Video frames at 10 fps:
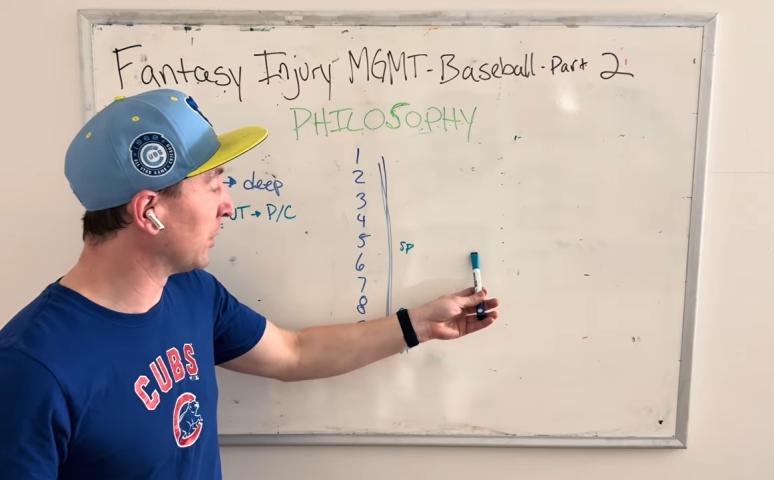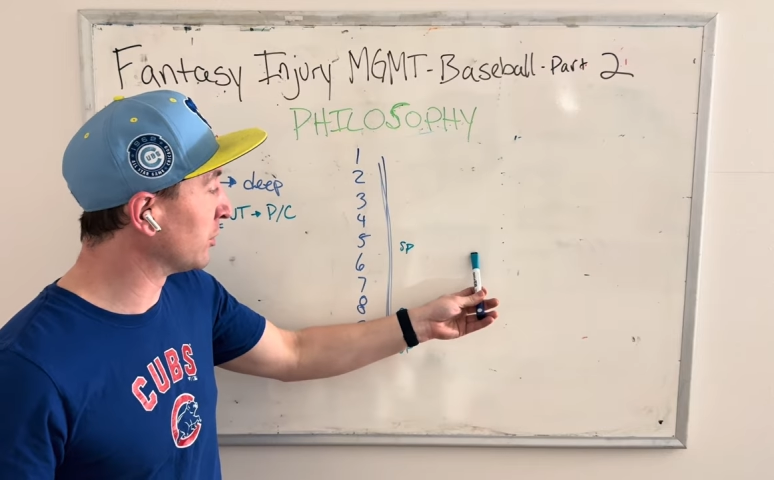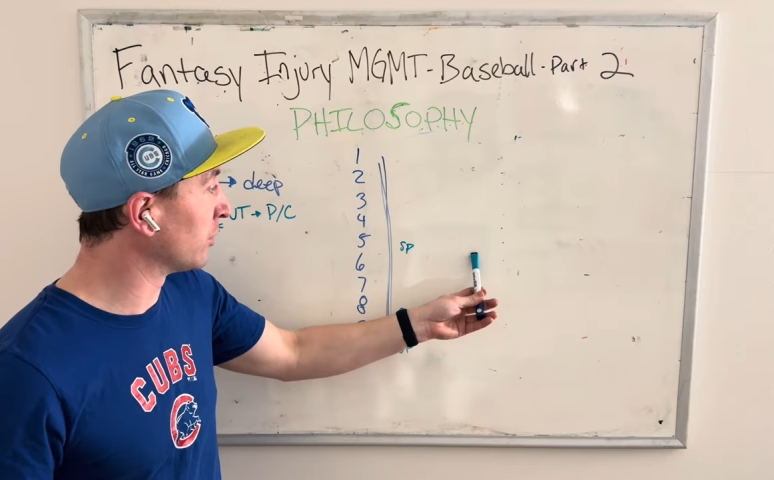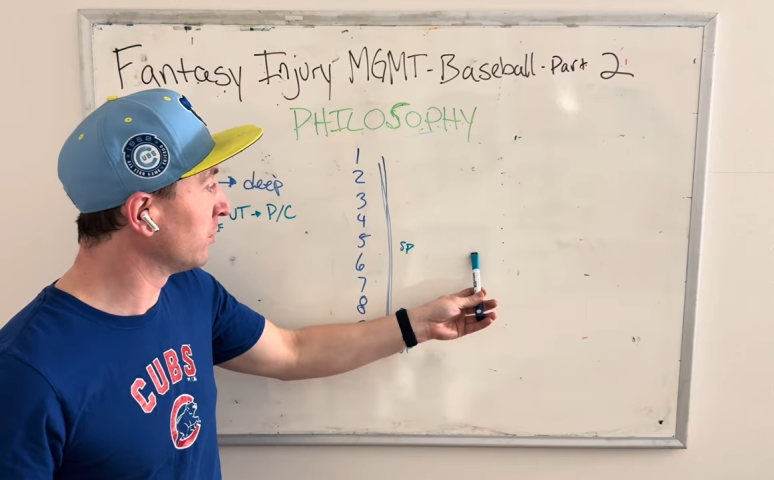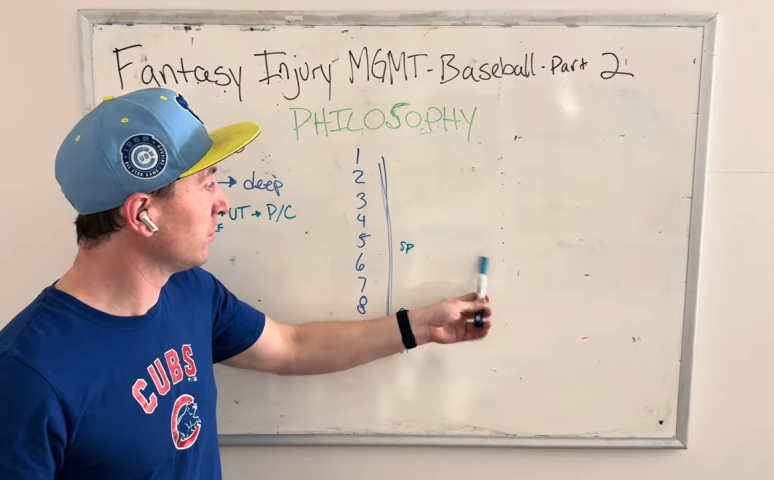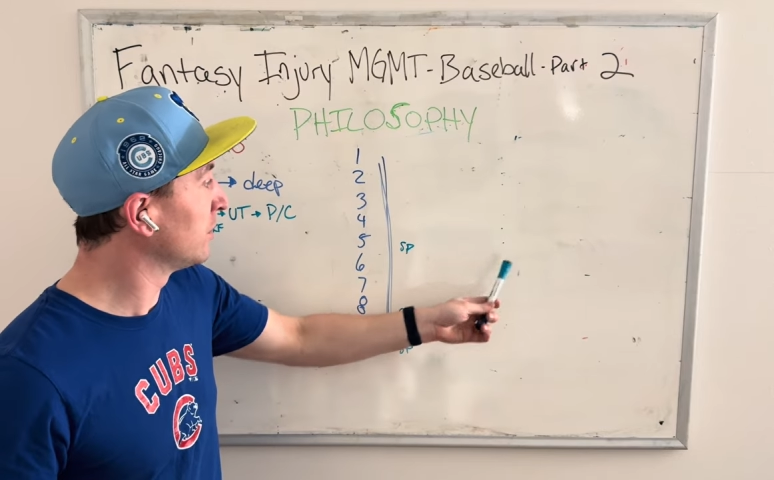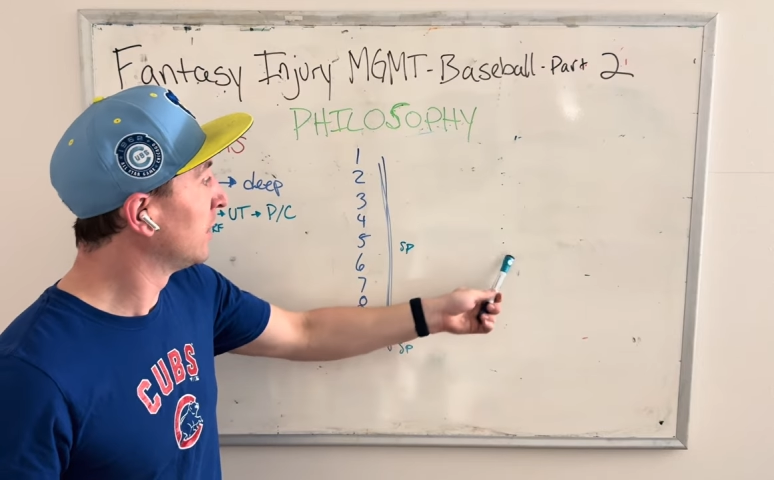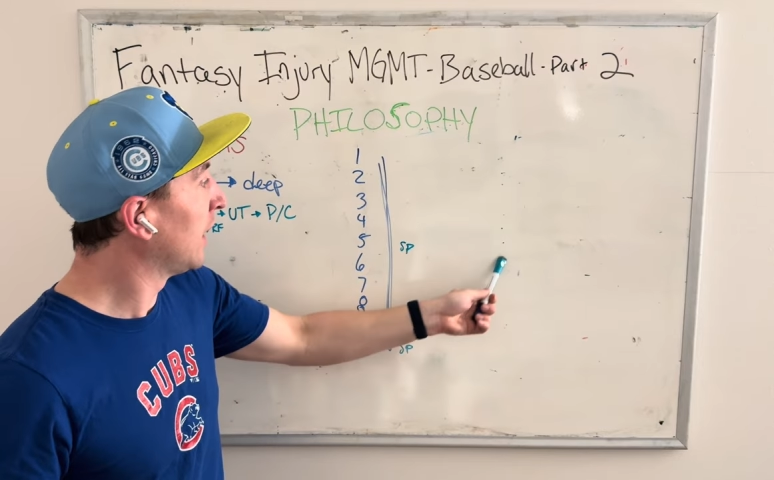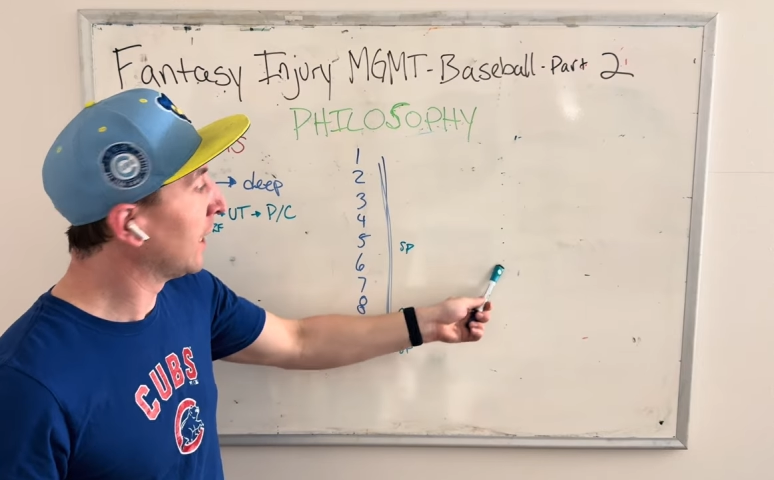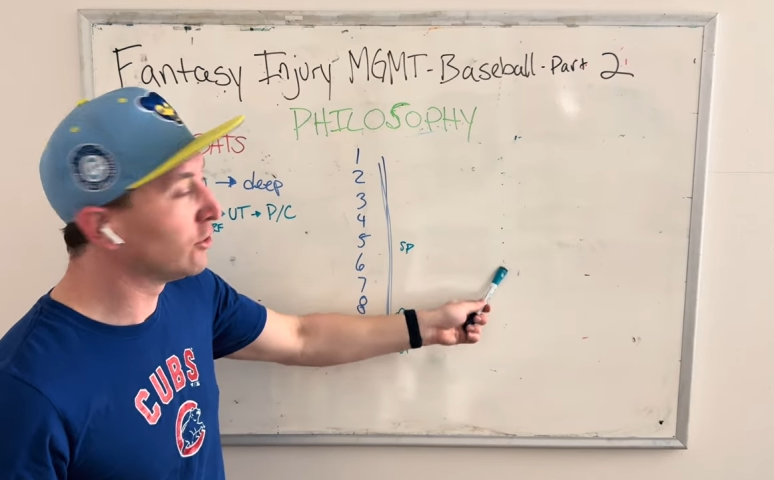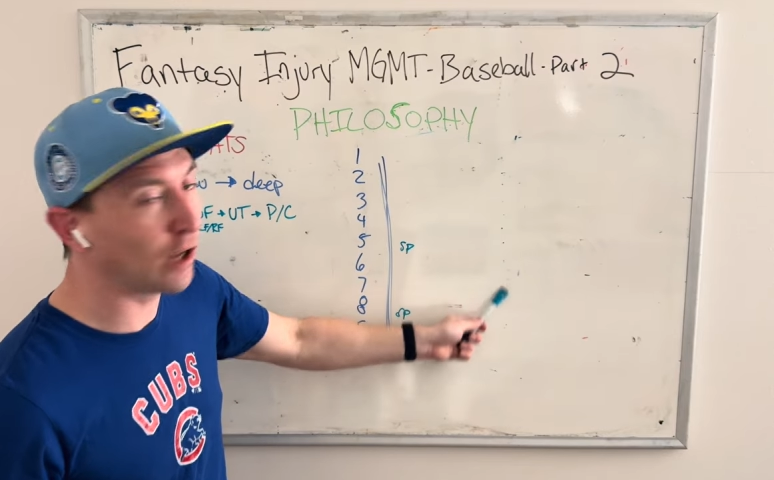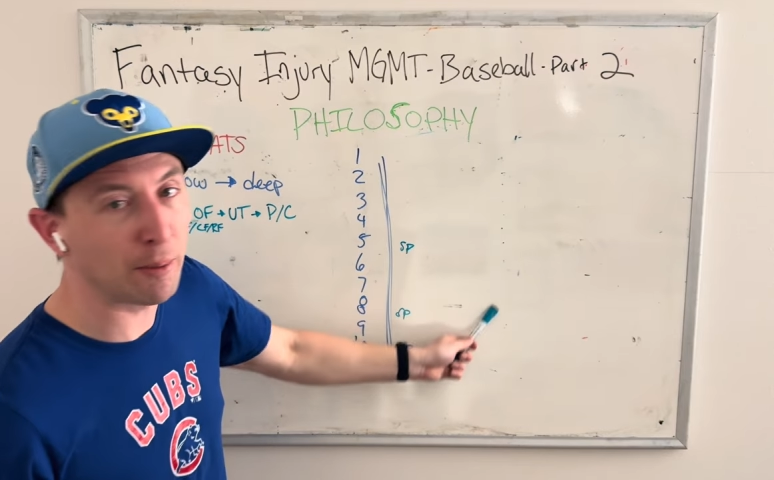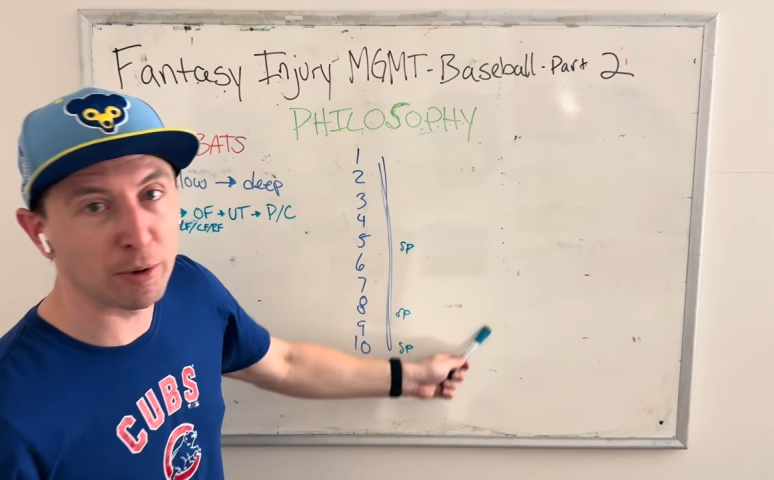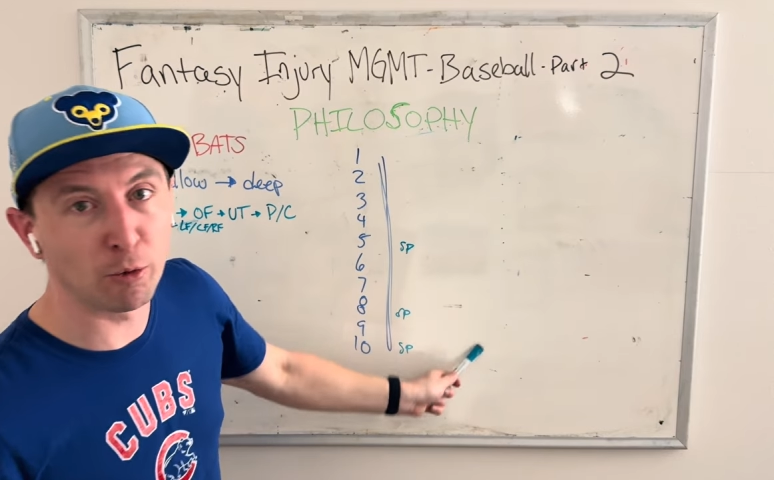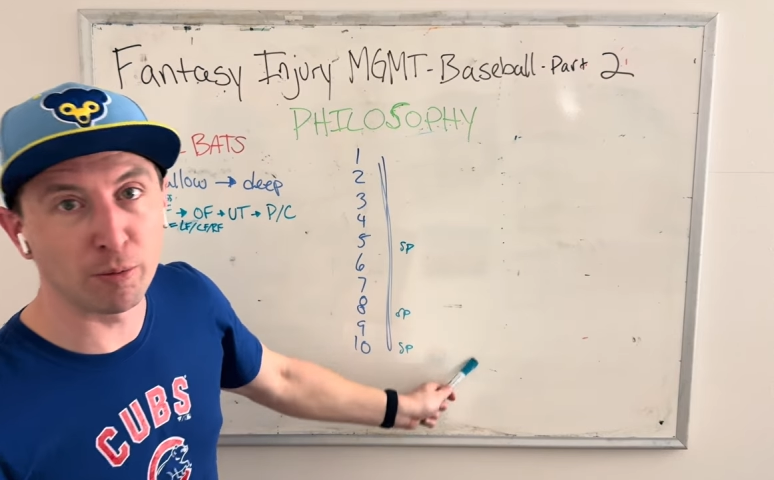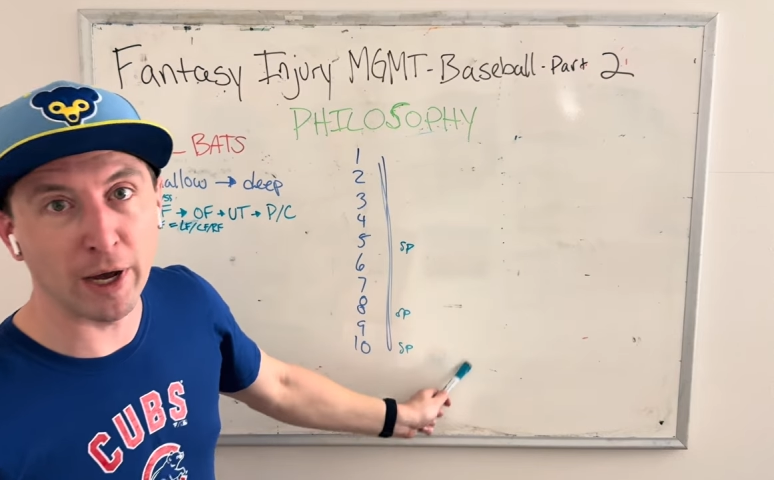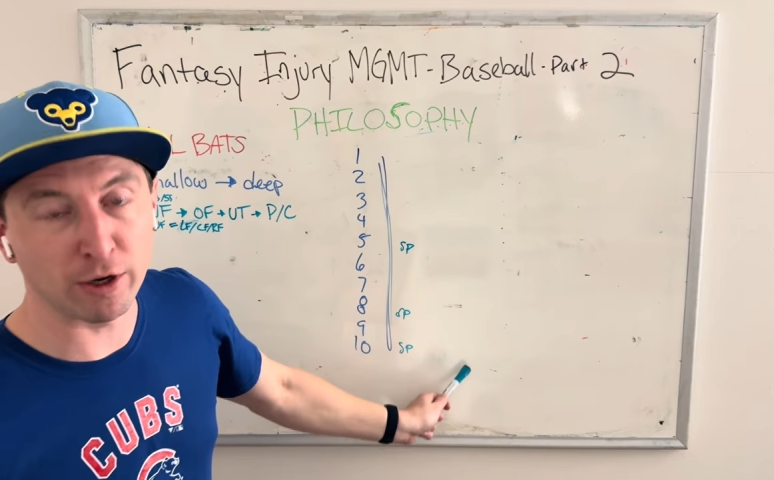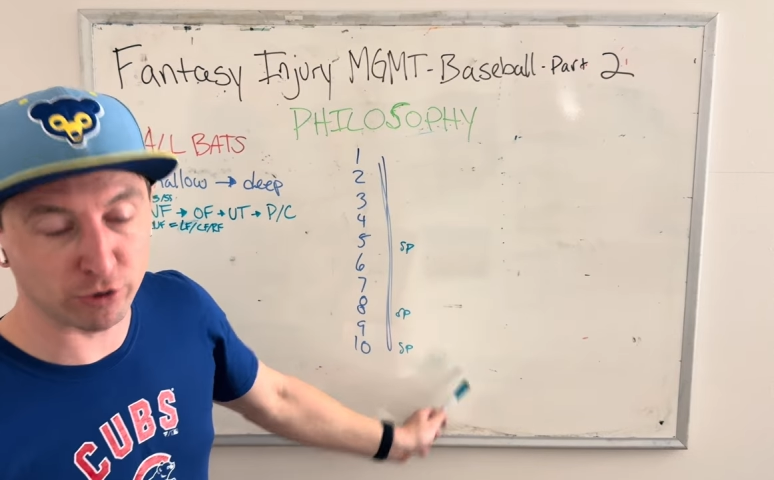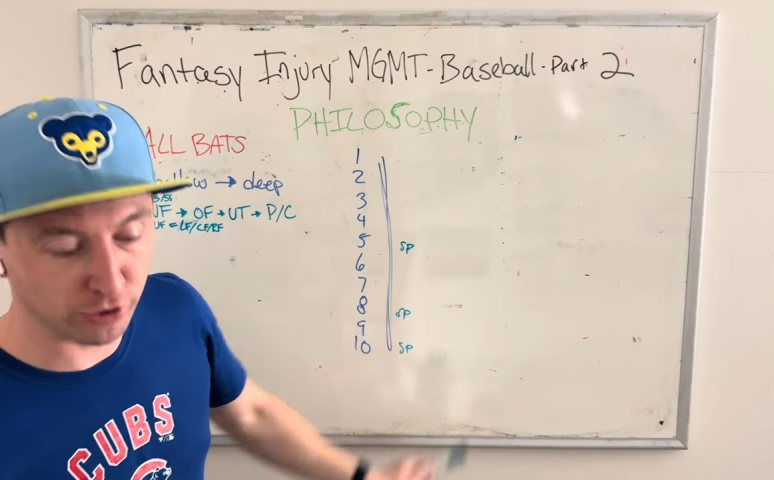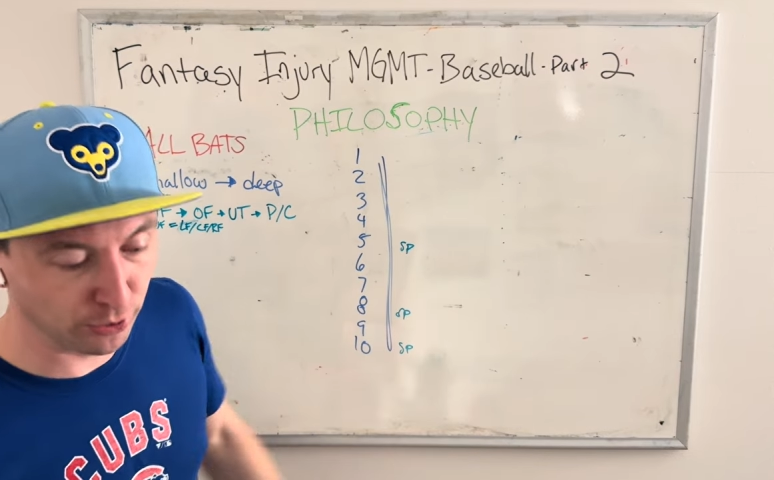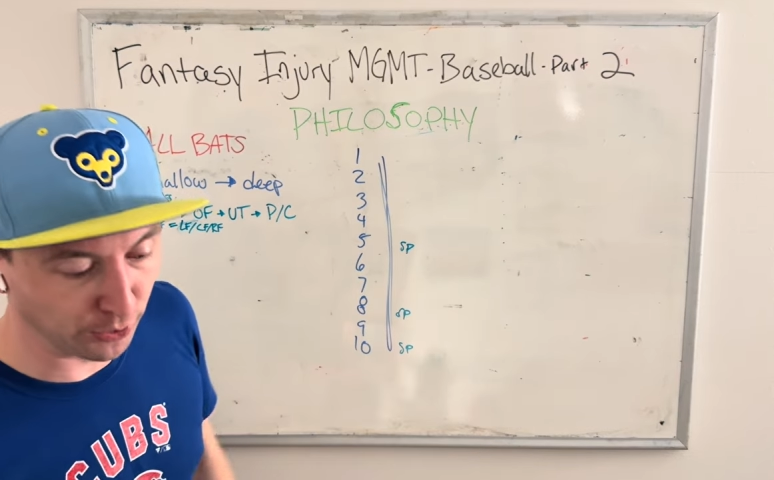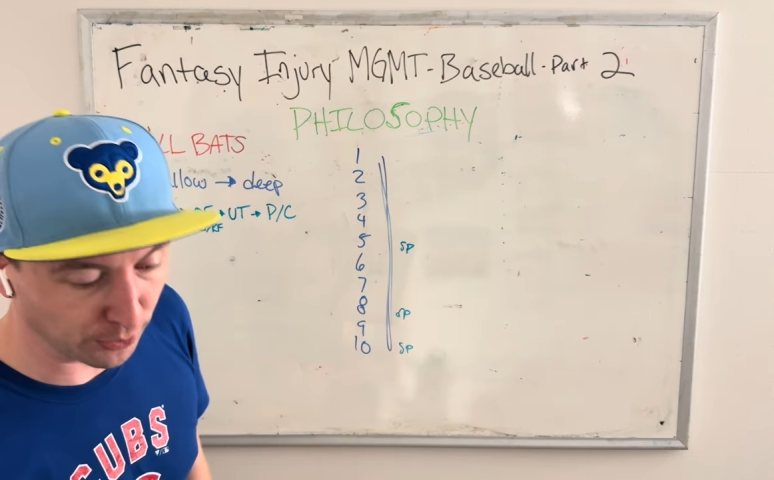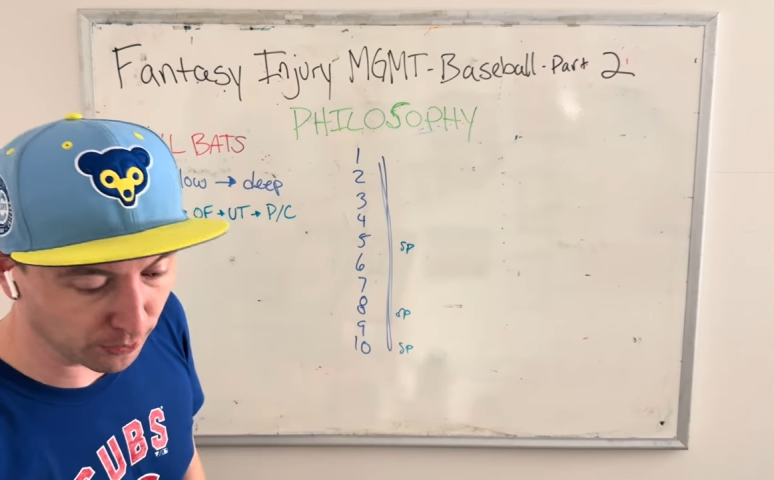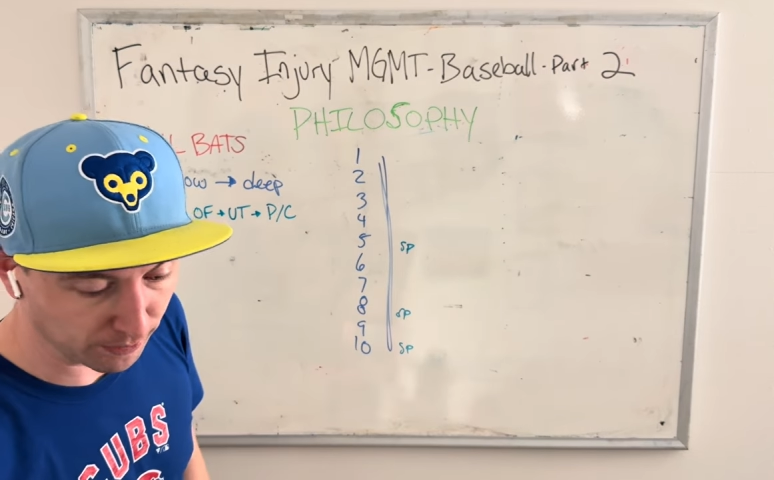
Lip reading: pitchers and dropping more batters to you.